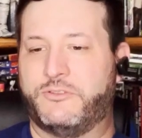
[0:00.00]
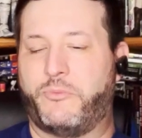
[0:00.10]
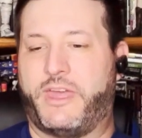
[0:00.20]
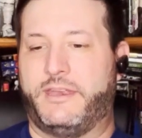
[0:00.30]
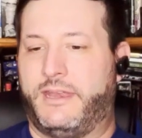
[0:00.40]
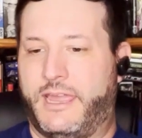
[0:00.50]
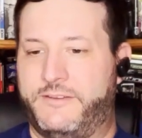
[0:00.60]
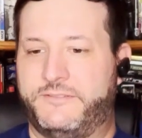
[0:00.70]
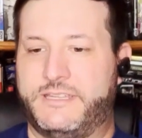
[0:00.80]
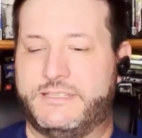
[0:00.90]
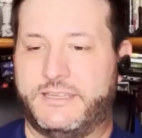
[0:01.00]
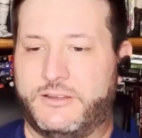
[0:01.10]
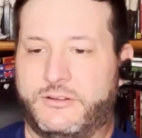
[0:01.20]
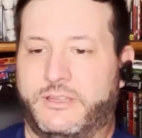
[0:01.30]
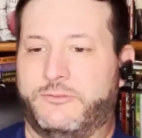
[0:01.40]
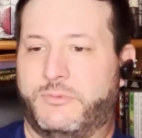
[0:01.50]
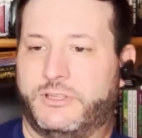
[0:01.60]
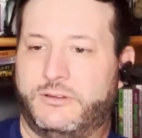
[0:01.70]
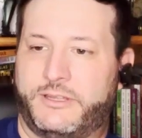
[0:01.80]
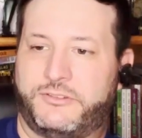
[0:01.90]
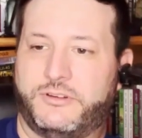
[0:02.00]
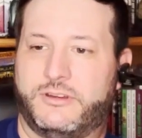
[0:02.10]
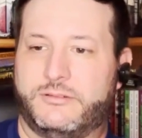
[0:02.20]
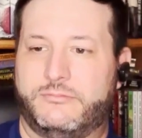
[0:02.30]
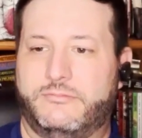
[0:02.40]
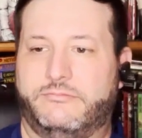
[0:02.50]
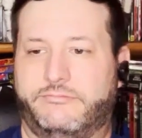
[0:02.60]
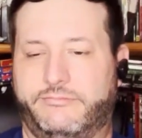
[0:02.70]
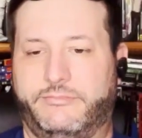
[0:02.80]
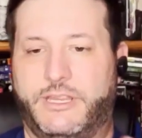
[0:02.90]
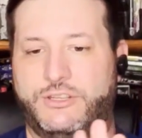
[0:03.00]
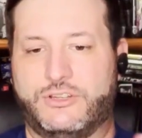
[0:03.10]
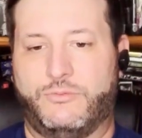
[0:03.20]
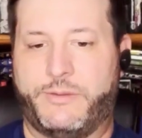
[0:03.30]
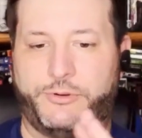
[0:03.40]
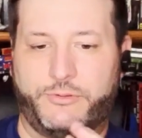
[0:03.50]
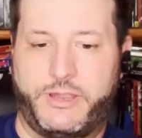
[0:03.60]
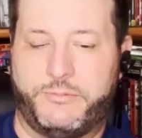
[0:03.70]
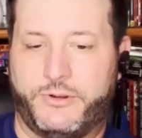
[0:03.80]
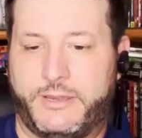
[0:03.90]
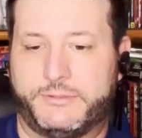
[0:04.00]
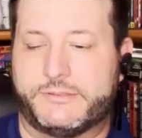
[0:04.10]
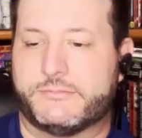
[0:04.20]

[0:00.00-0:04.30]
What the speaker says: him that knife detail, give him a little extra ninja weaponry, perhaps.